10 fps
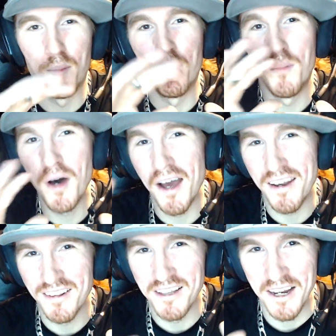But
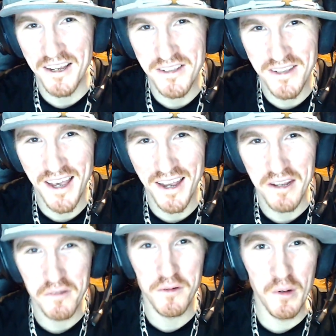like I said,
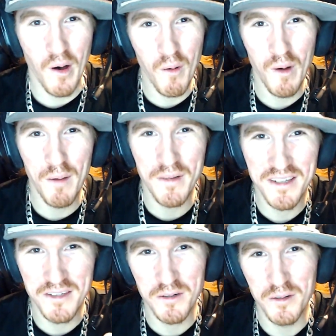if you all want me
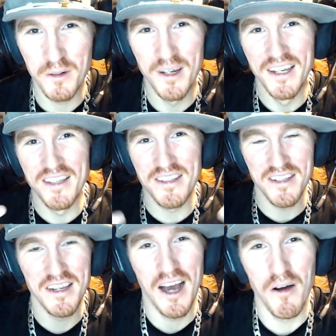to
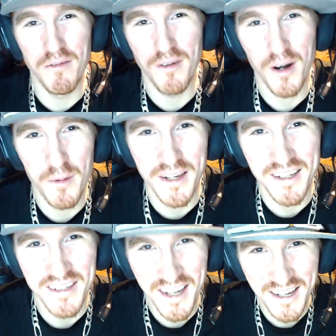see how far we
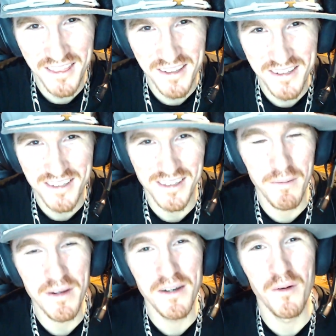can take this, let
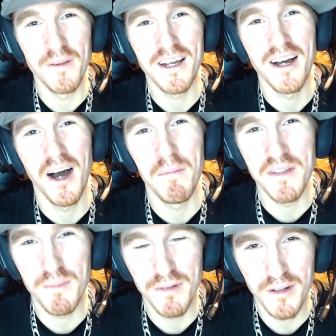me know in the
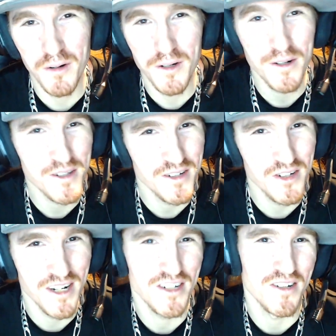comments below your
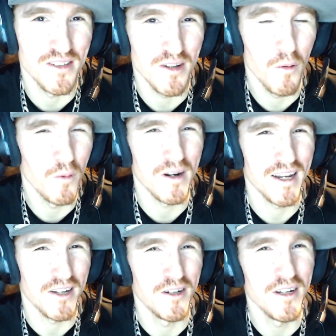suggestions on what I
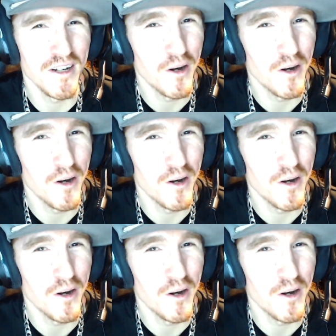could go to